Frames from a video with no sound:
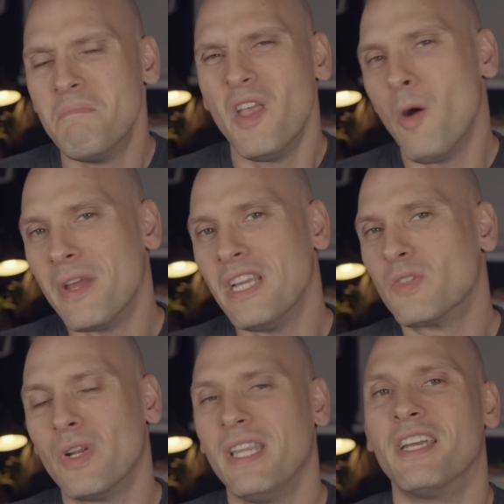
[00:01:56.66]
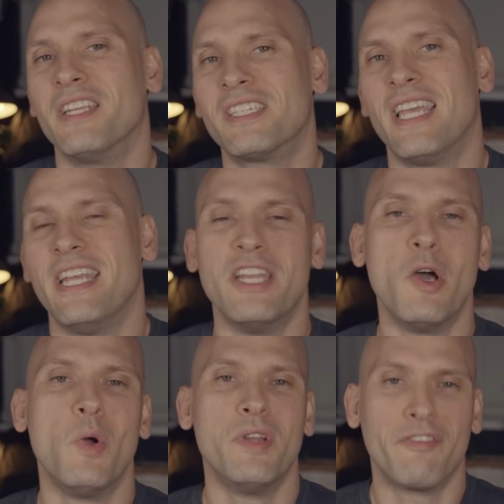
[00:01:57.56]
nobody's really gonna say
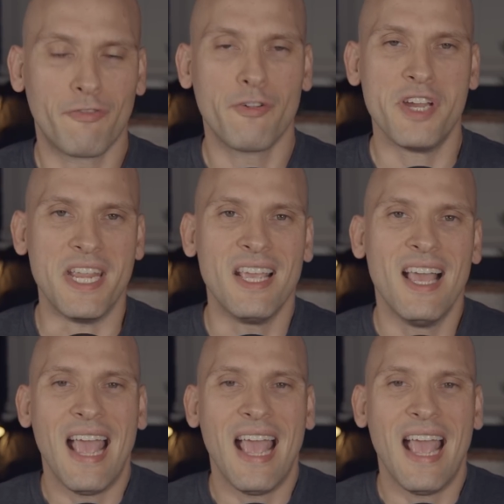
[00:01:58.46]
no to free.